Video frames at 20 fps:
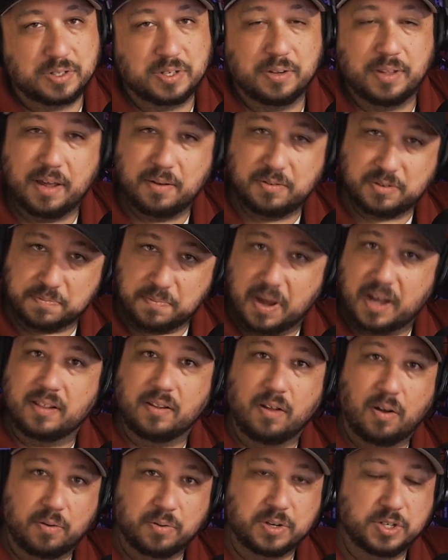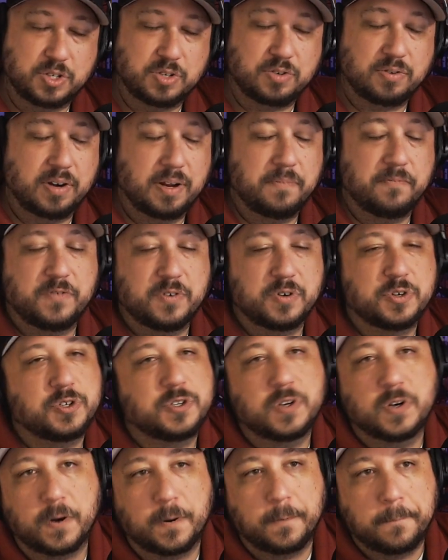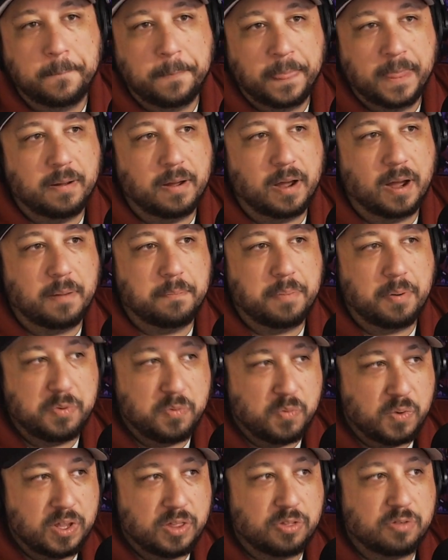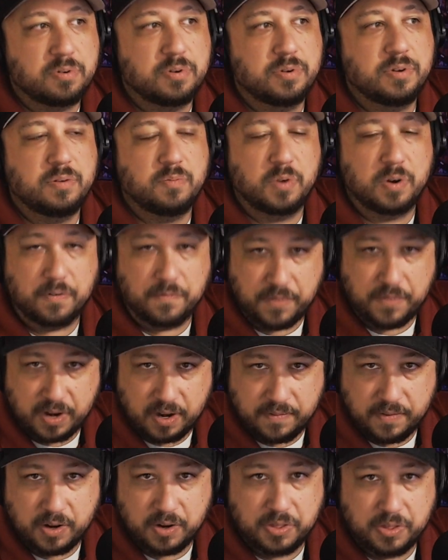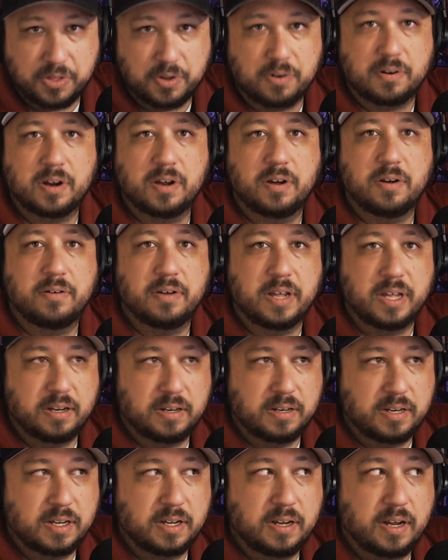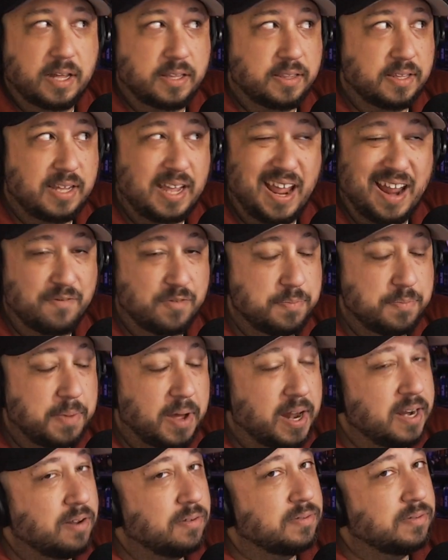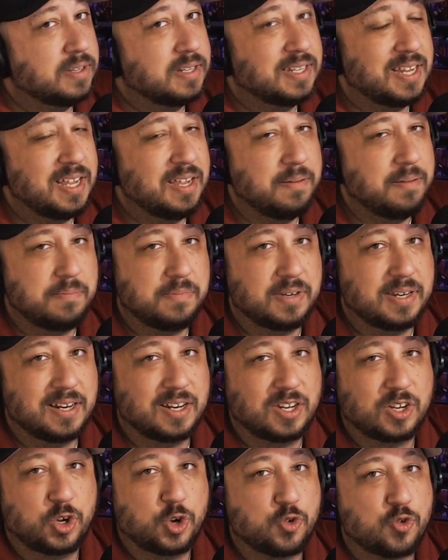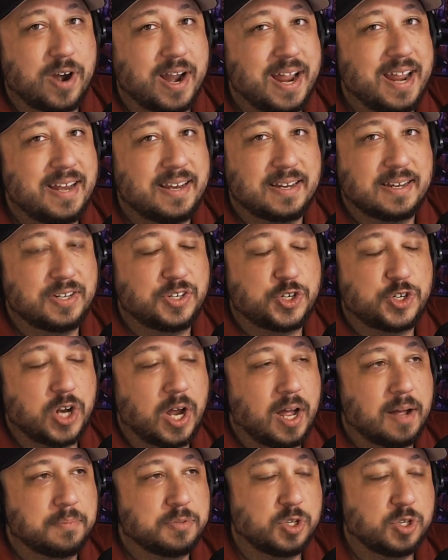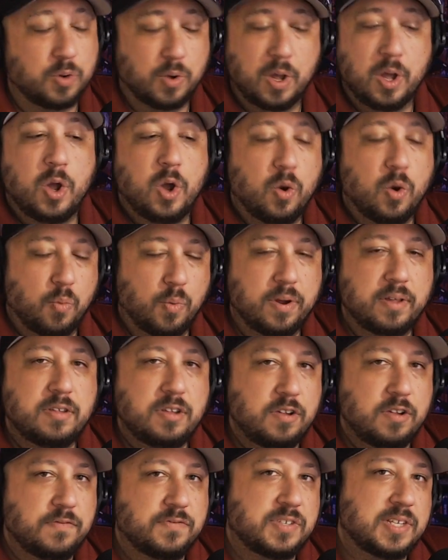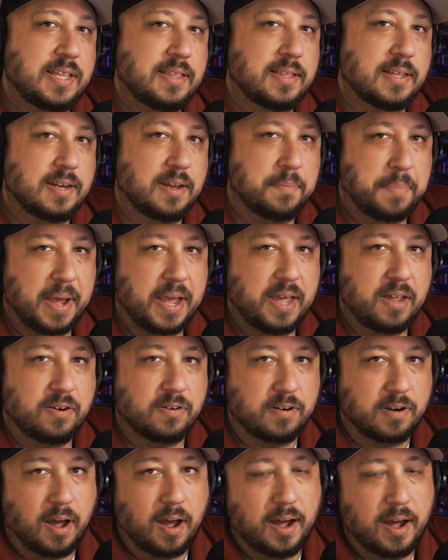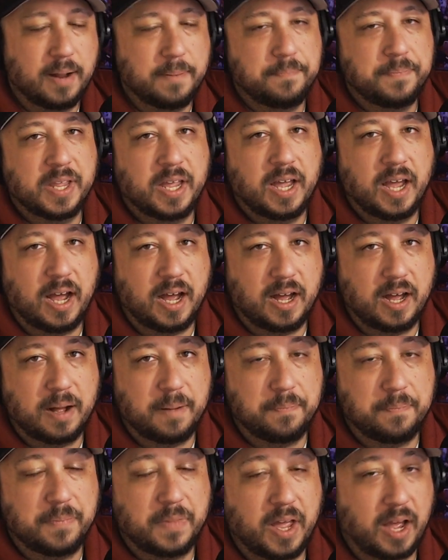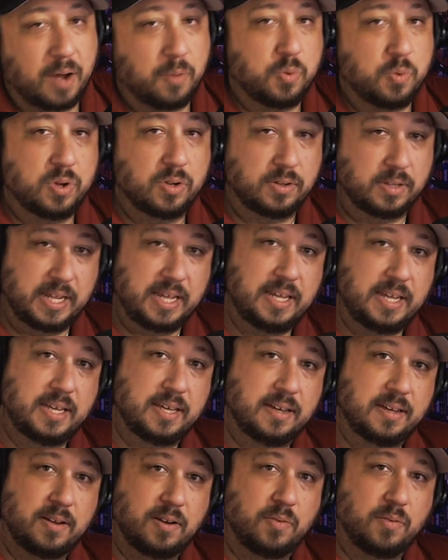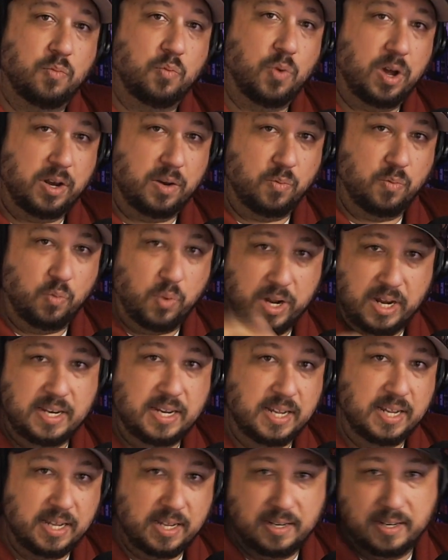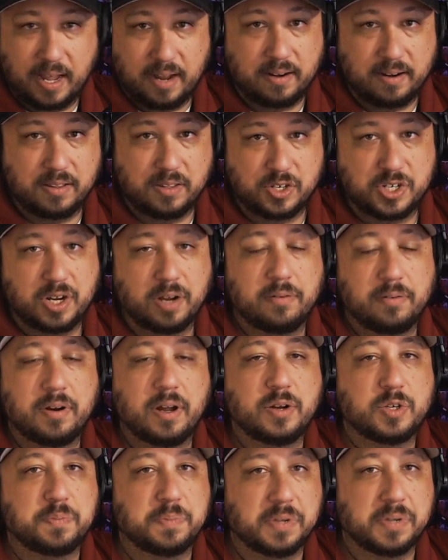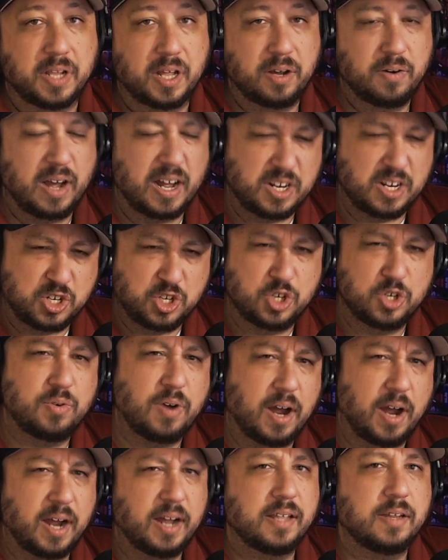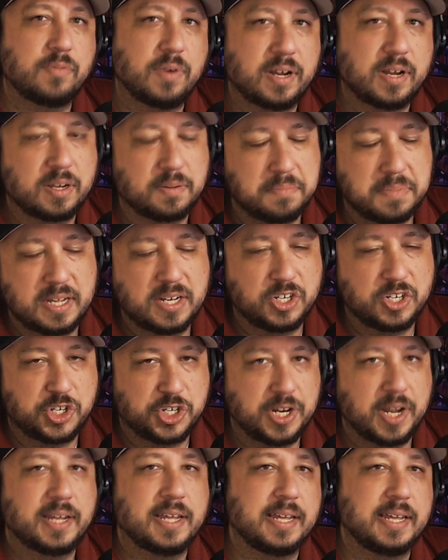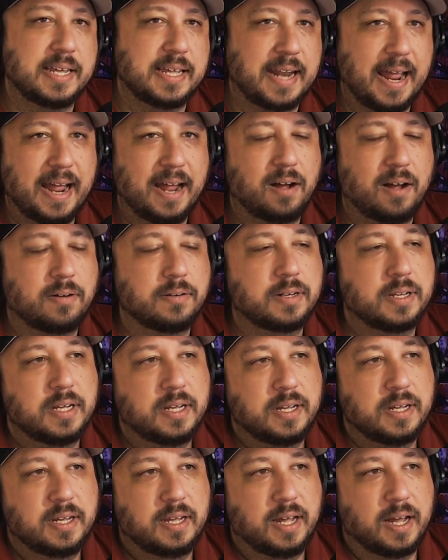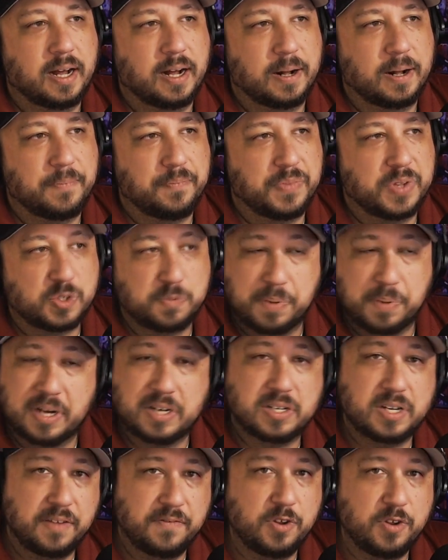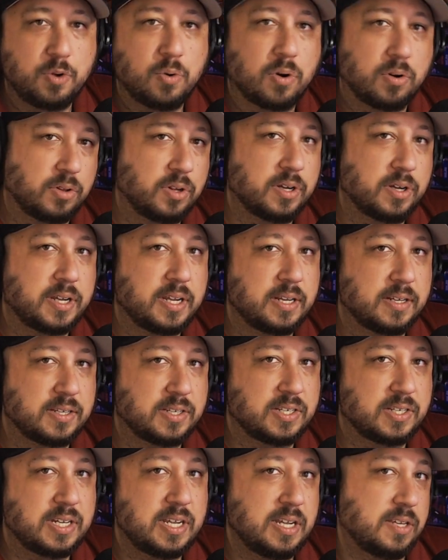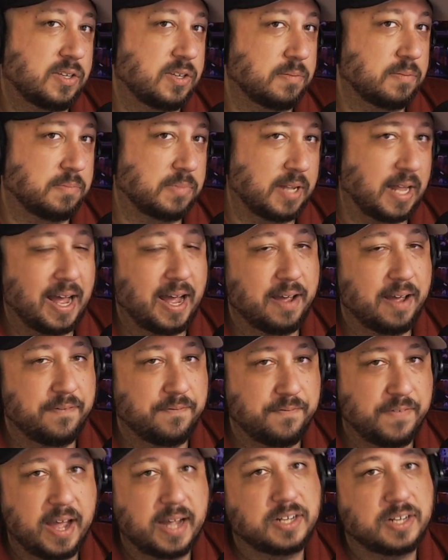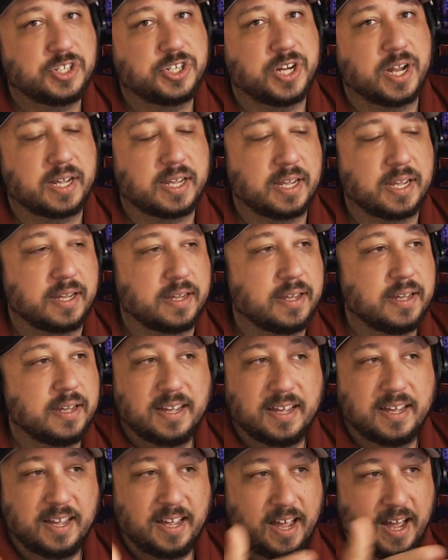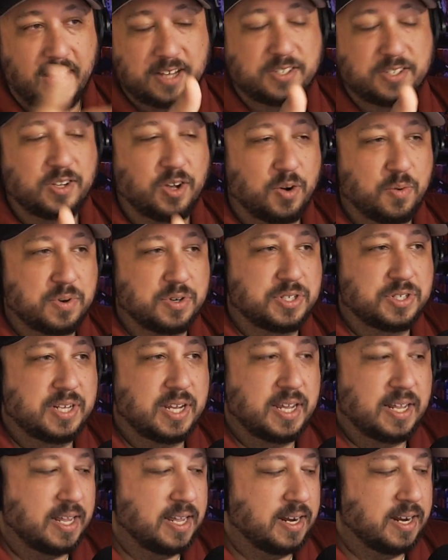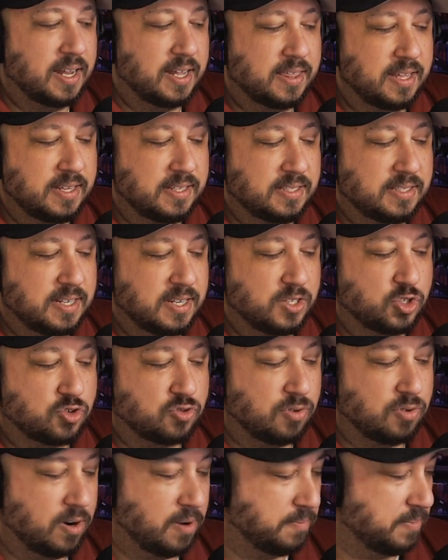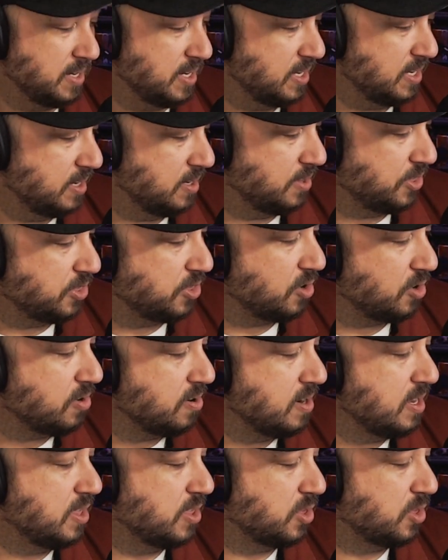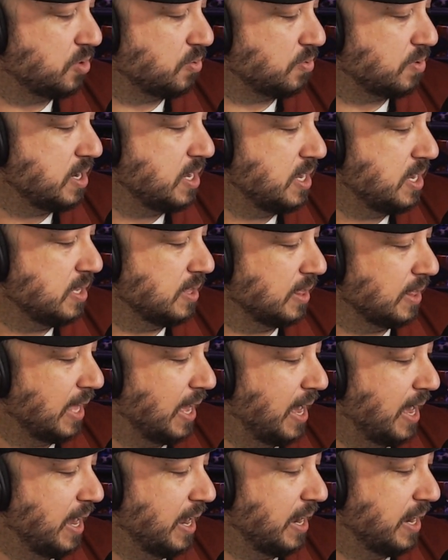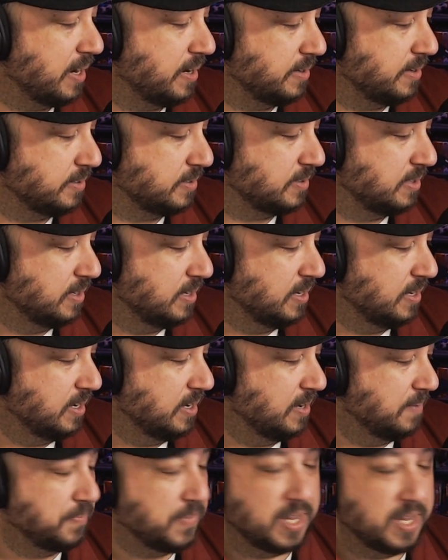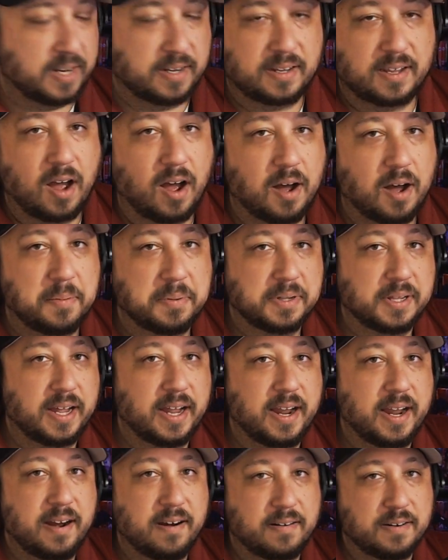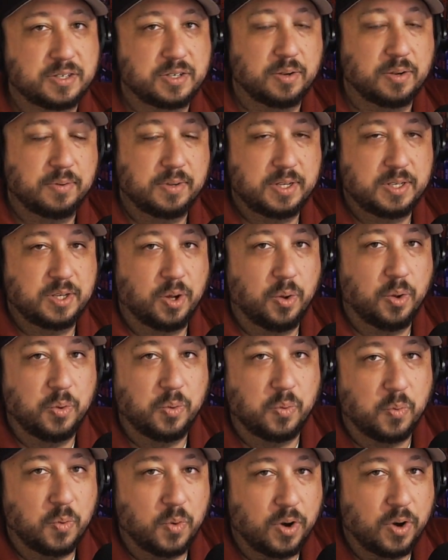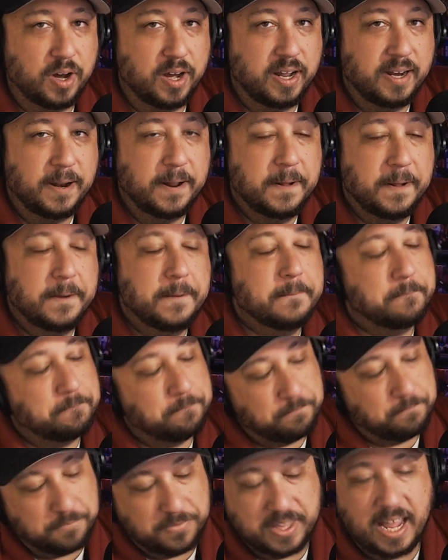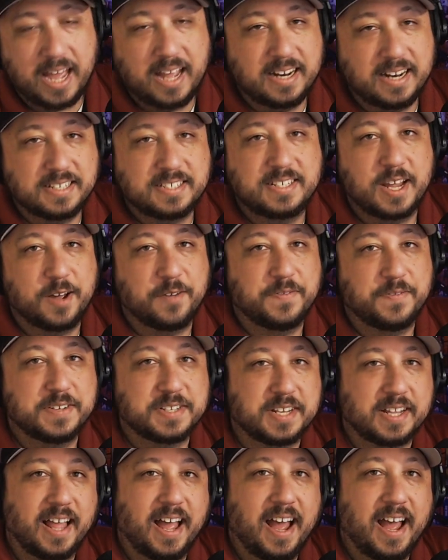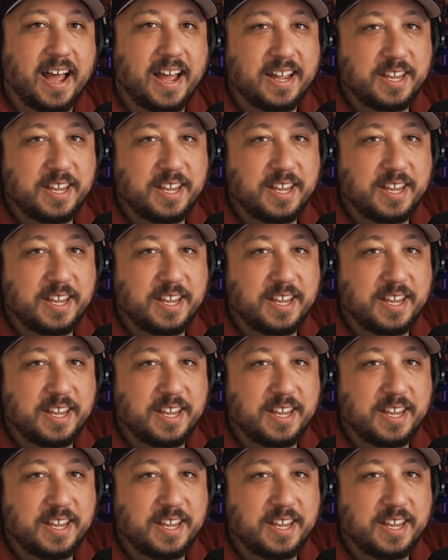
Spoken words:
So that was my longest stream for sure. But we went through it and we were very, very thorough. And I think everybody on the team did a great job. So whether you've seen the debate or not, I will link what we did down in the show notes below. I do highly recommend checking it out, especially if you are looking to see some live fact checking. I saw where CNN, I think, said Trump did 33 lies and Kamala Harris only told one. That itself is a lie.